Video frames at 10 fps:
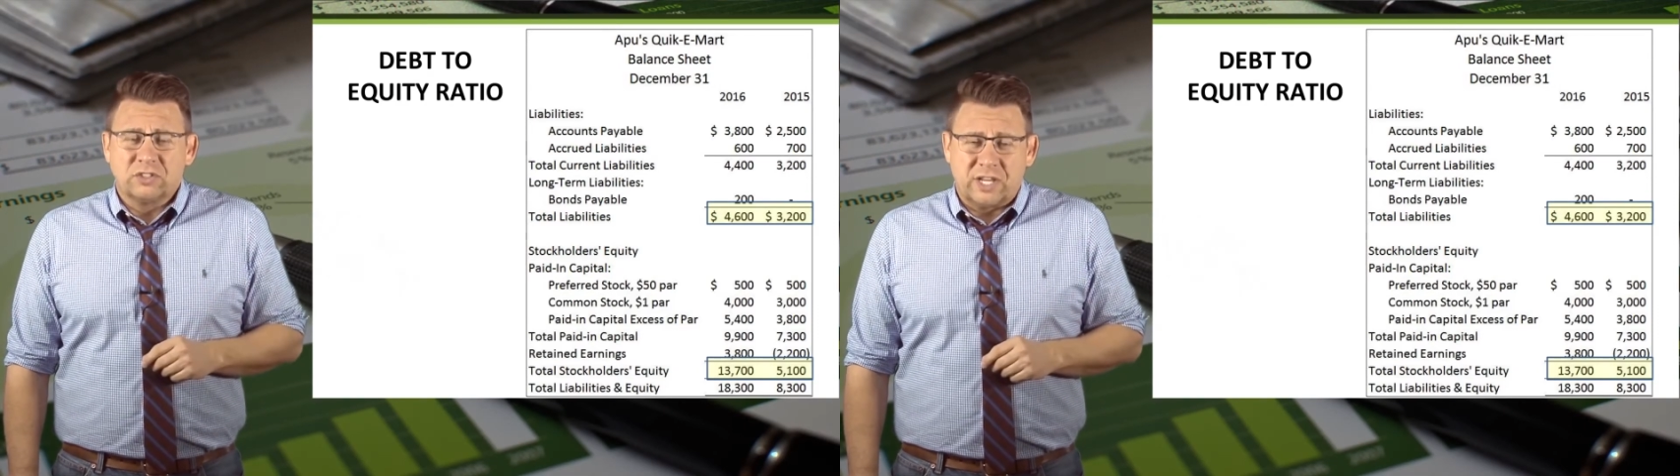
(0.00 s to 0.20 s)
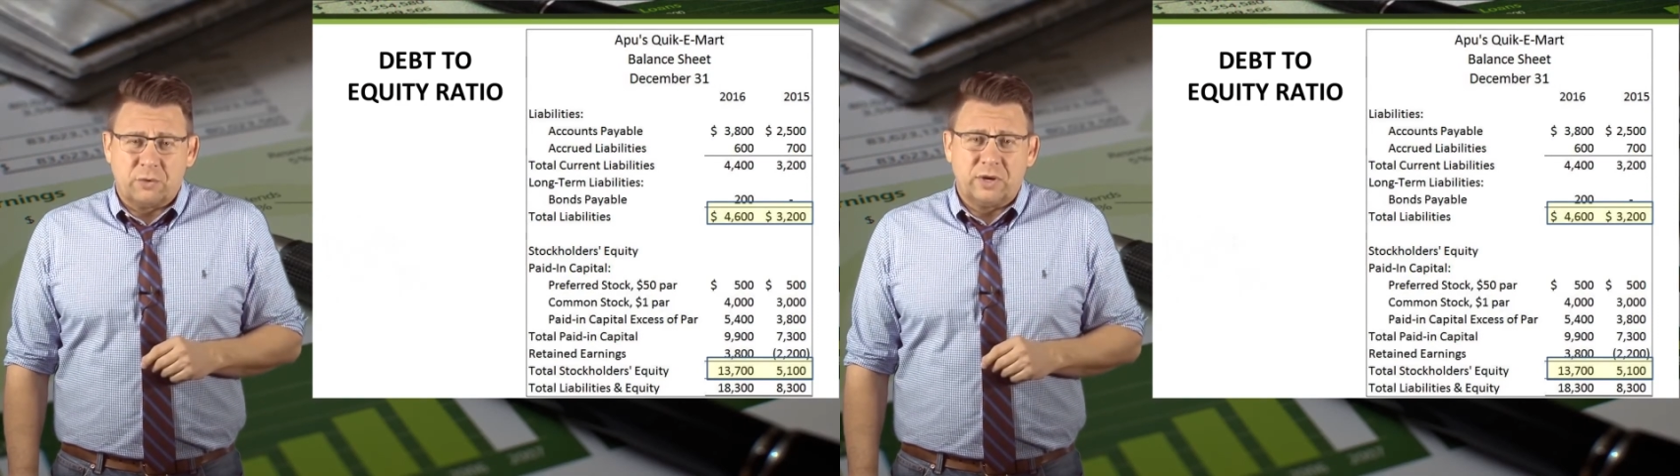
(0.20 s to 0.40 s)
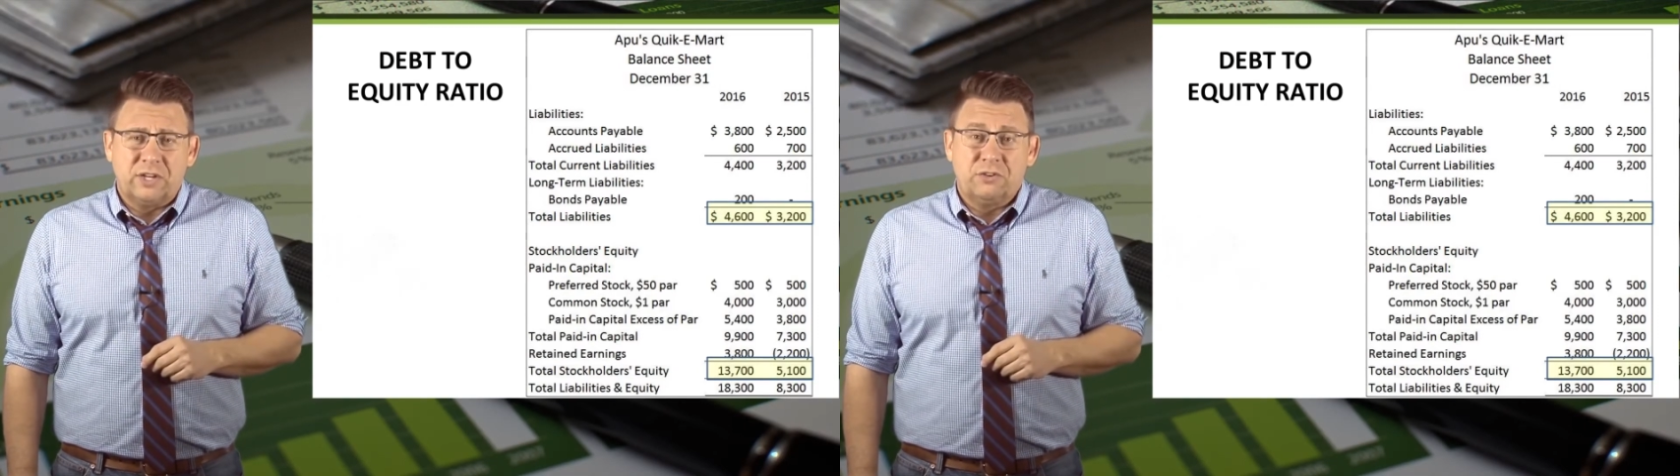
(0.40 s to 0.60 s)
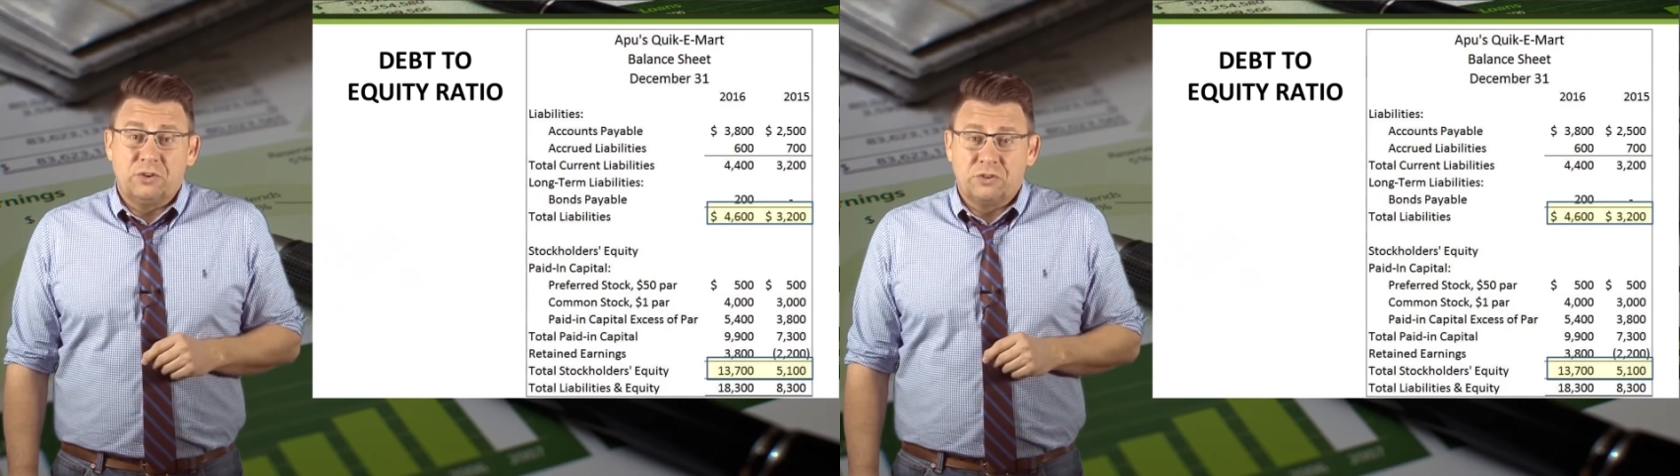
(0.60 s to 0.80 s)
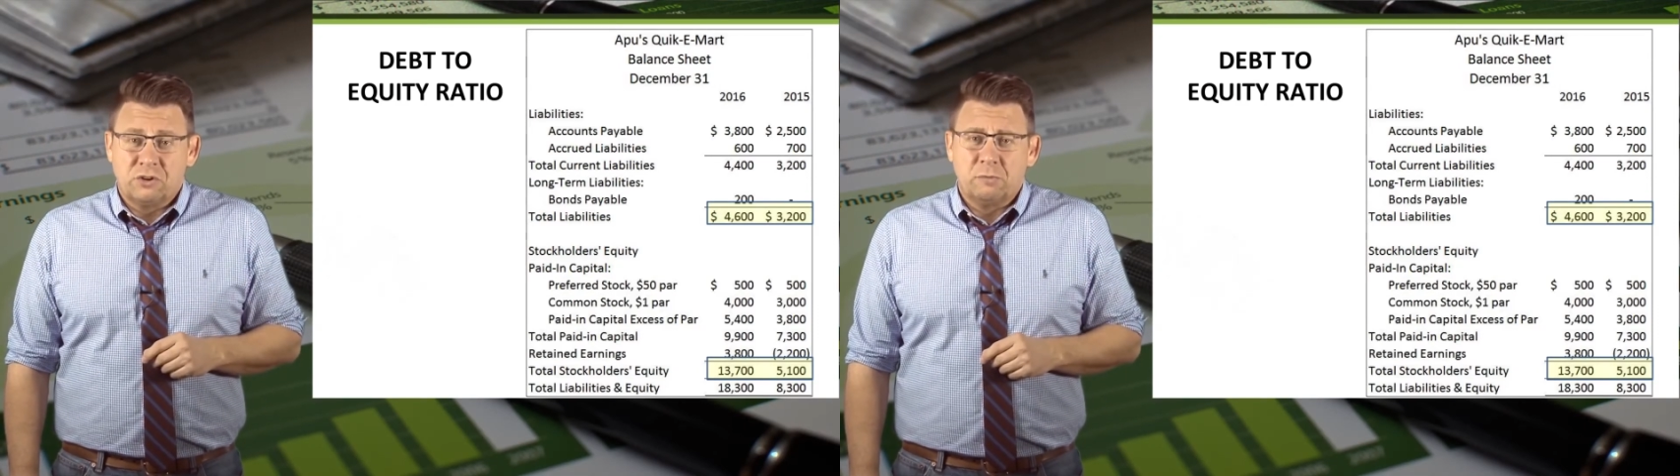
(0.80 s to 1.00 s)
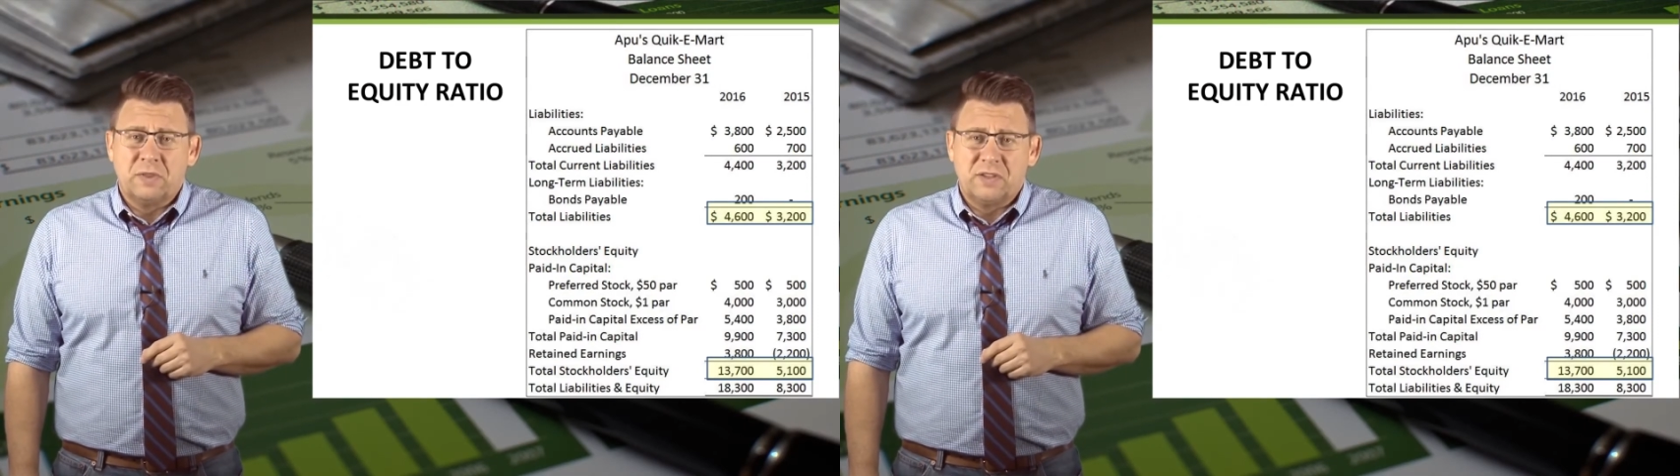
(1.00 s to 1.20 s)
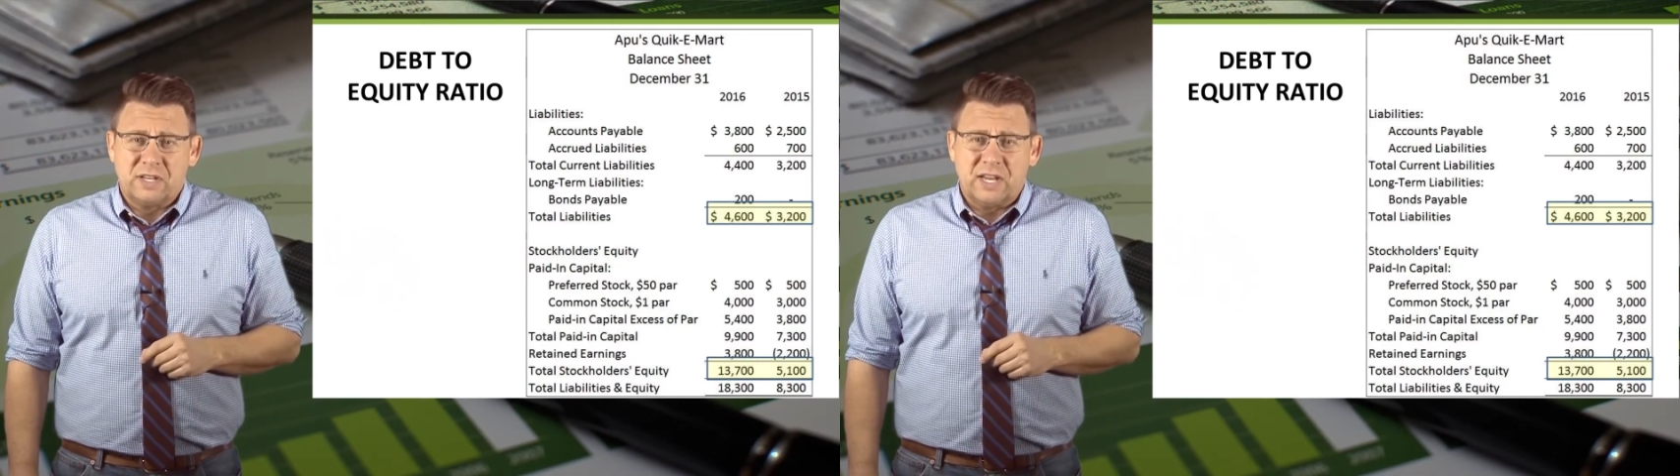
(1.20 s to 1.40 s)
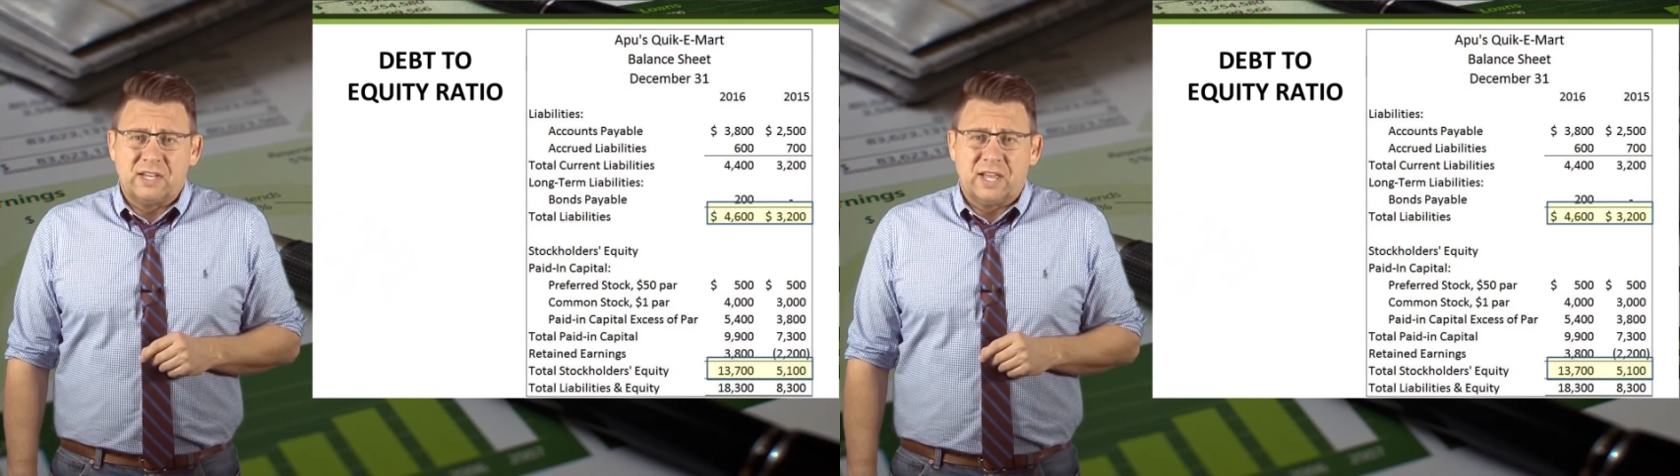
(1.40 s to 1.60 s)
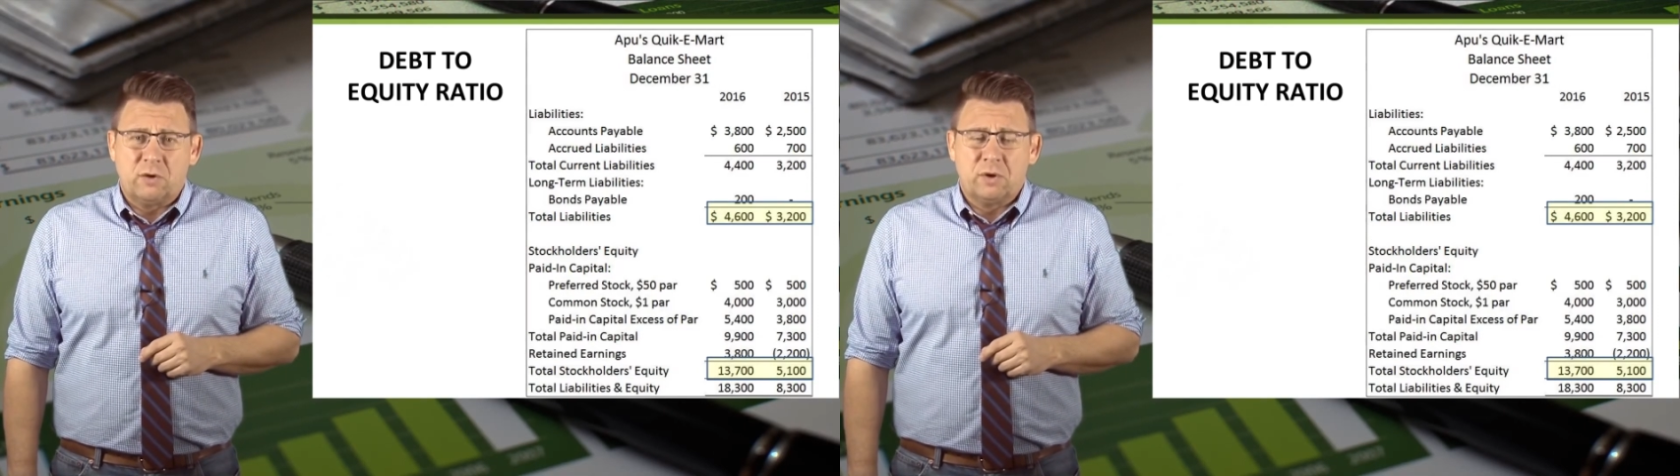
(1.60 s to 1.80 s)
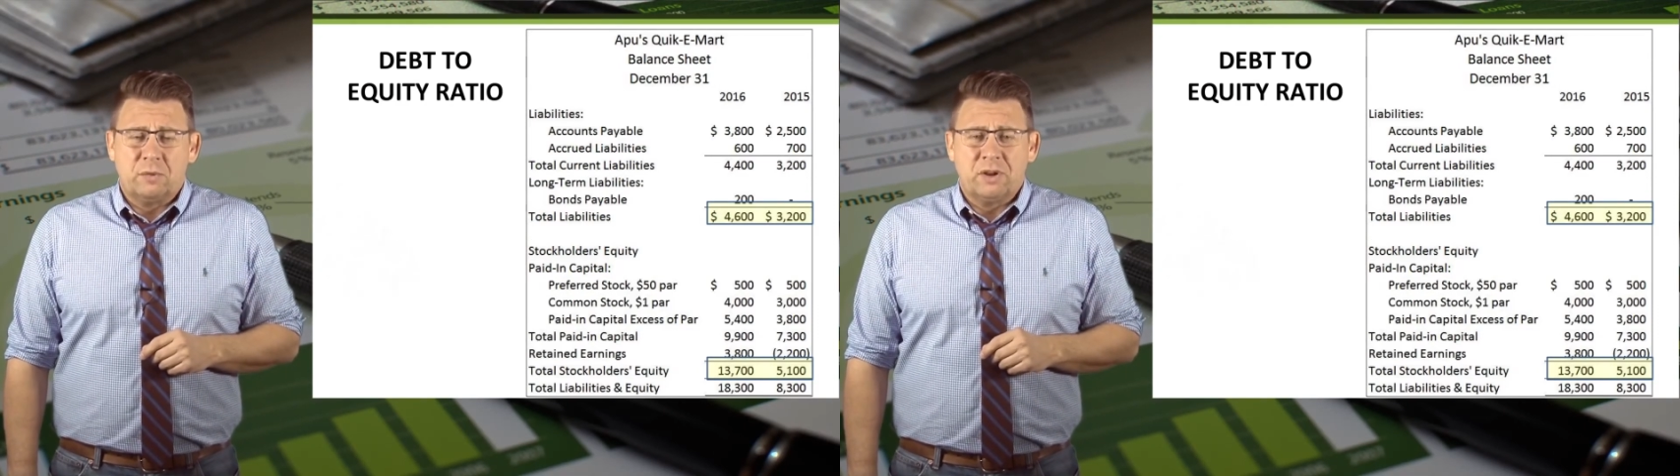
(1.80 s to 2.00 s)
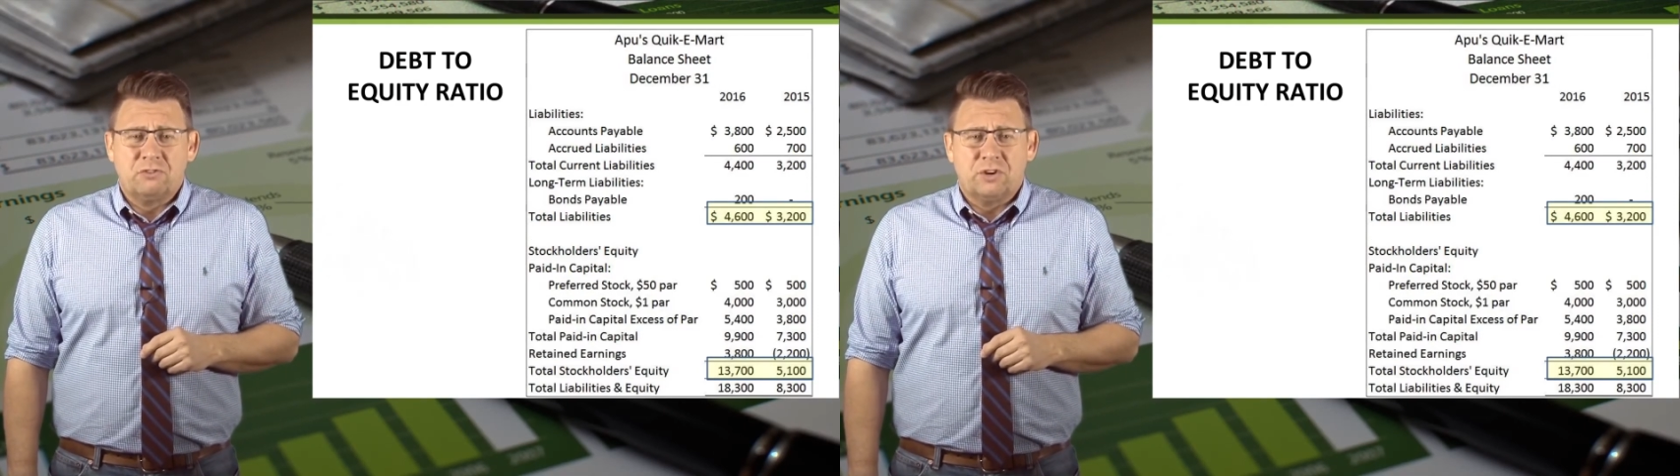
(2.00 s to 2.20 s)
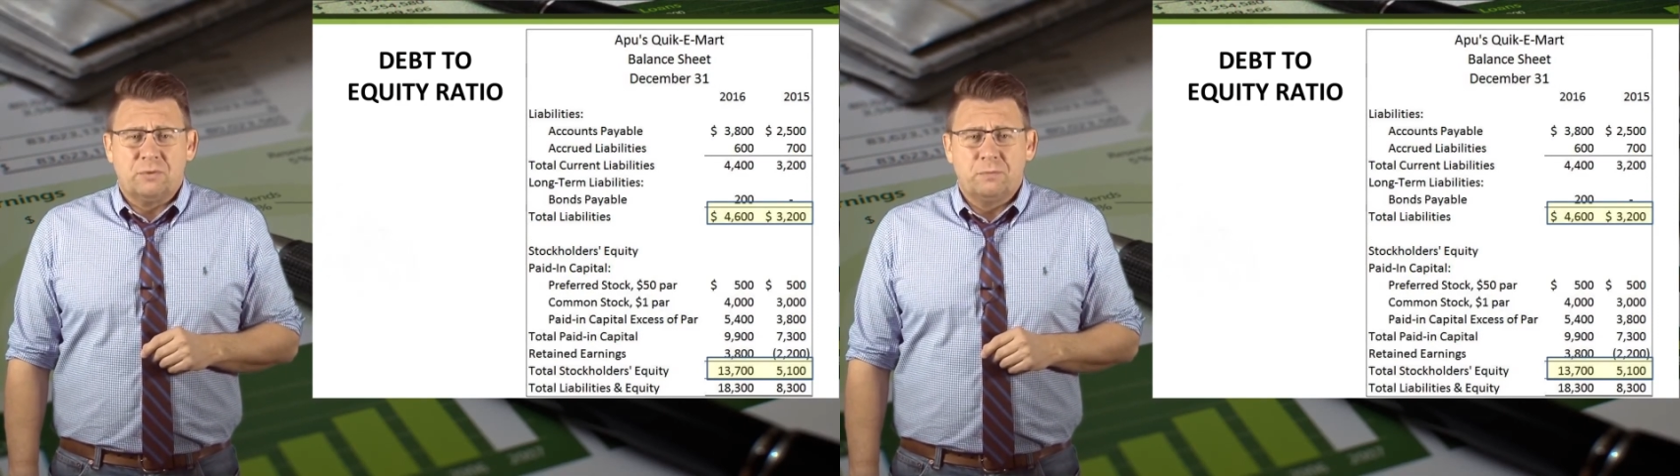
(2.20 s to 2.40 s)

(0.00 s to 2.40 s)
equity to determine the debt-to-equity ratio.